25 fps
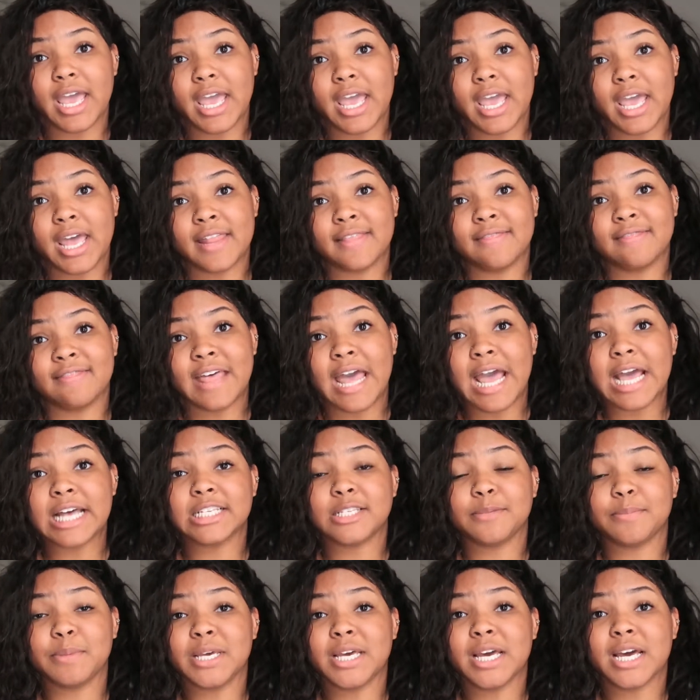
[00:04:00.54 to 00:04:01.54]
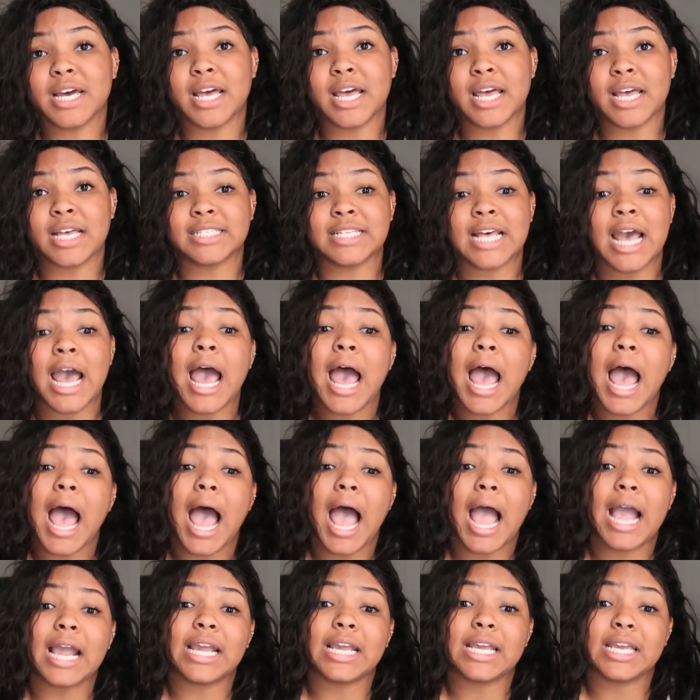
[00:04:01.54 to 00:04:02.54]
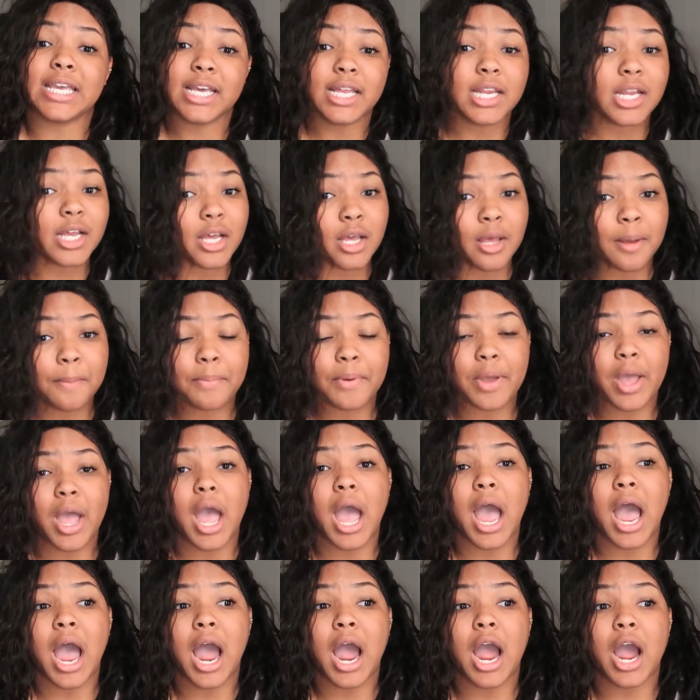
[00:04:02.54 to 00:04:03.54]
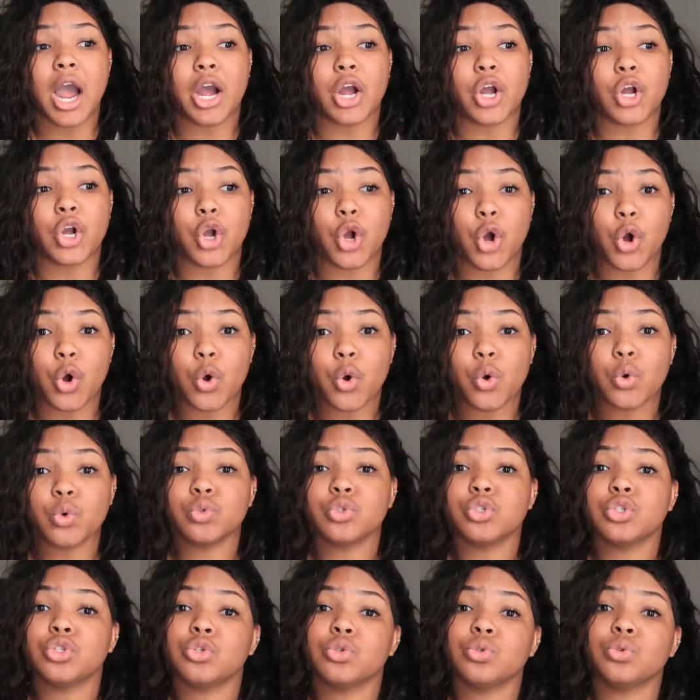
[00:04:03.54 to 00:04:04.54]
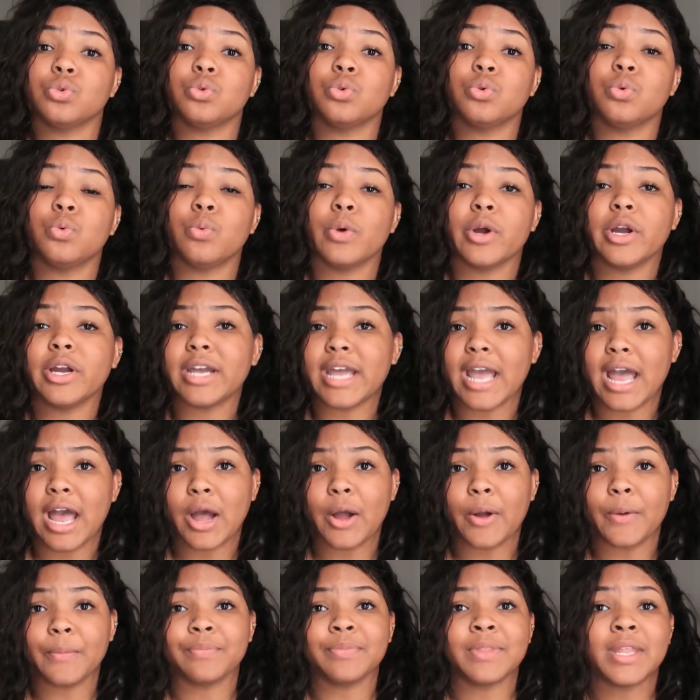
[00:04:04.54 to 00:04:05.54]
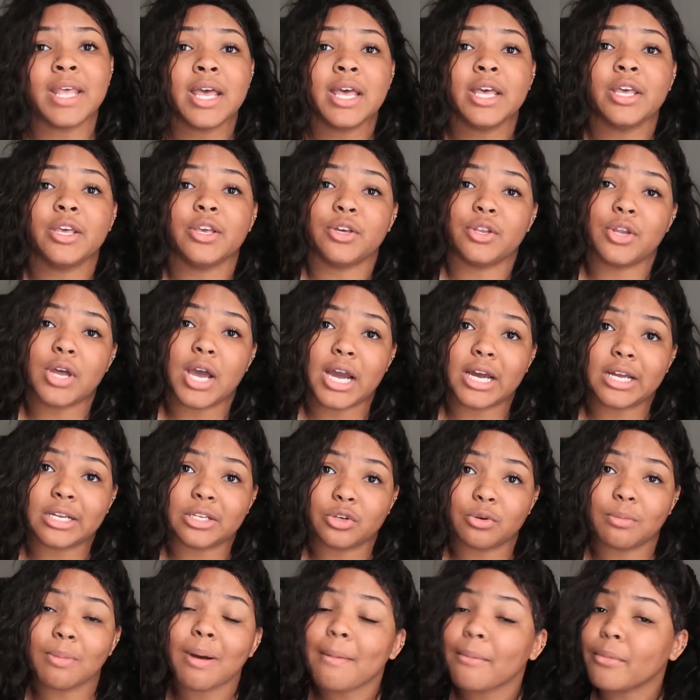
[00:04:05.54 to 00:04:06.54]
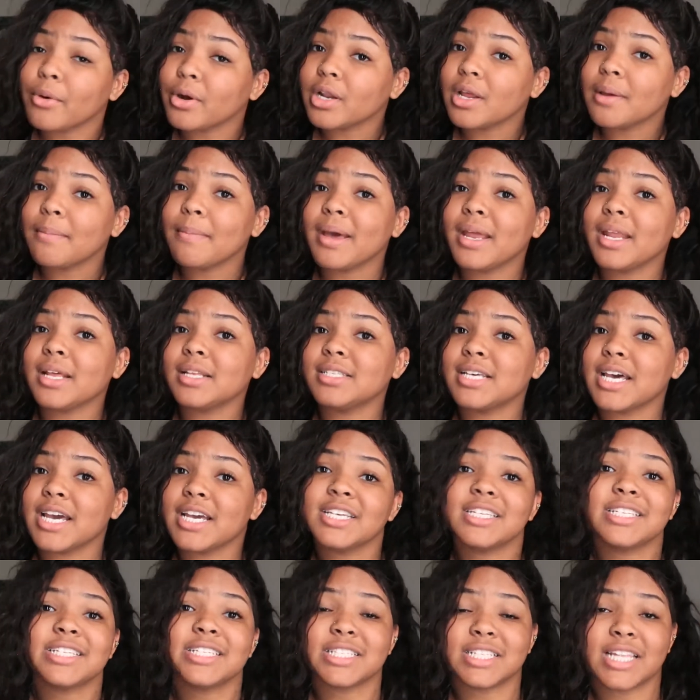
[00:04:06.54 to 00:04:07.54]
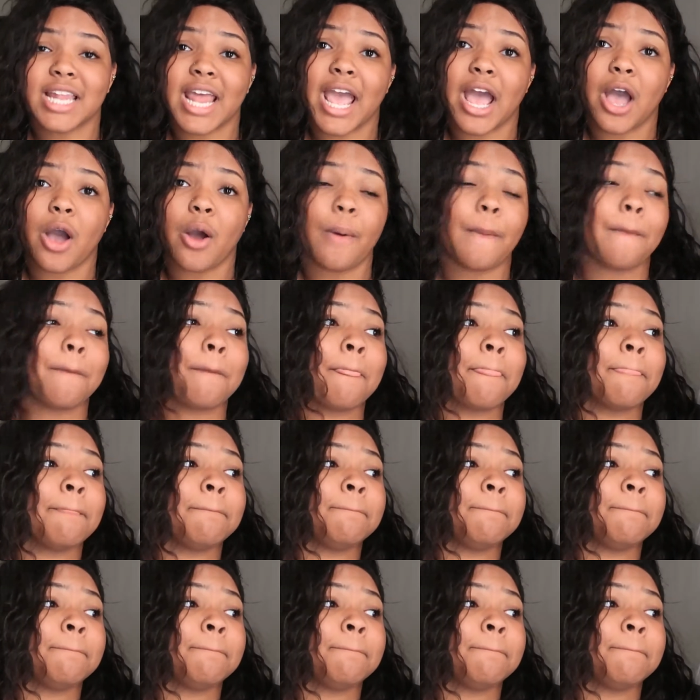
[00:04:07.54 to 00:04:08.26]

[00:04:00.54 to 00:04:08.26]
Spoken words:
And that's because I get up, I go to work out. I do my morning meditations now.